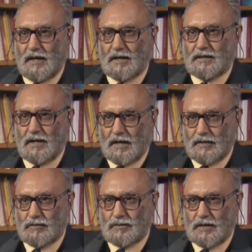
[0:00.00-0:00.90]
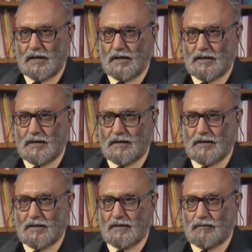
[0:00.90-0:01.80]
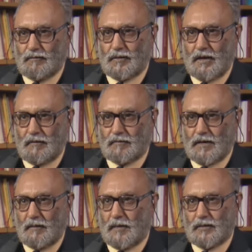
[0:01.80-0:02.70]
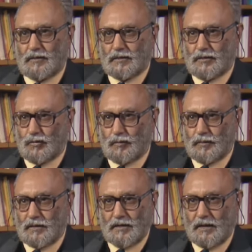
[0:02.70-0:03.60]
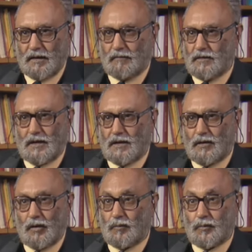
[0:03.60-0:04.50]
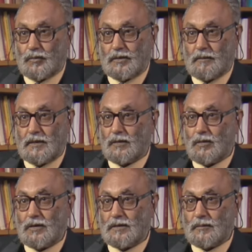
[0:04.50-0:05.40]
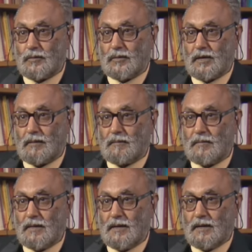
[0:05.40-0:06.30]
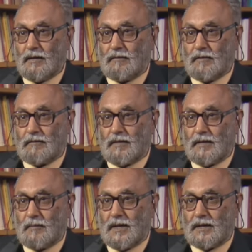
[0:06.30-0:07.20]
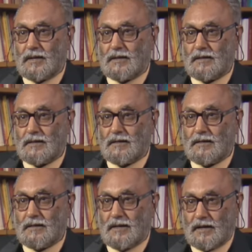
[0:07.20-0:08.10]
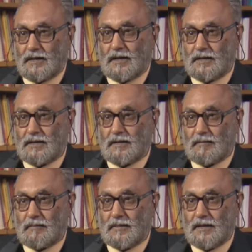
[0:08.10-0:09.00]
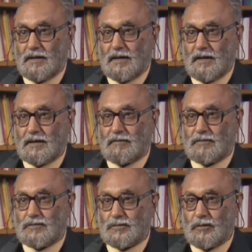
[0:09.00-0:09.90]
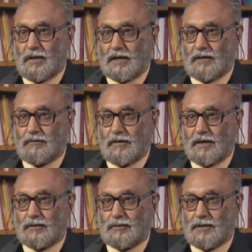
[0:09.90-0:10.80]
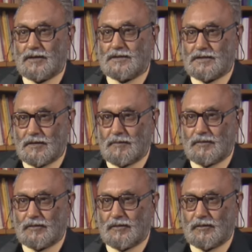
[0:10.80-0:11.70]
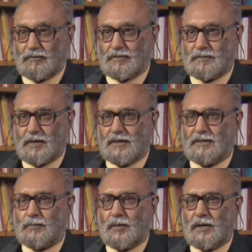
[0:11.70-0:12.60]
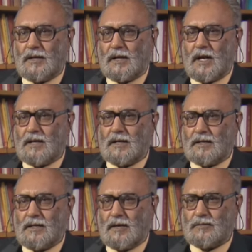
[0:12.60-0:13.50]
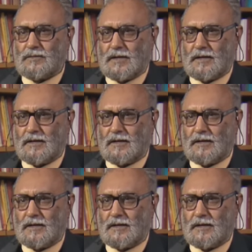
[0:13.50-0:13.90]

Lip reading: at the hydrogen end would have come out in the open, and we had not put them at all in the program for one bit at that time. And it was so electrifying to hear the chairman of the conference bring this point right at the outset,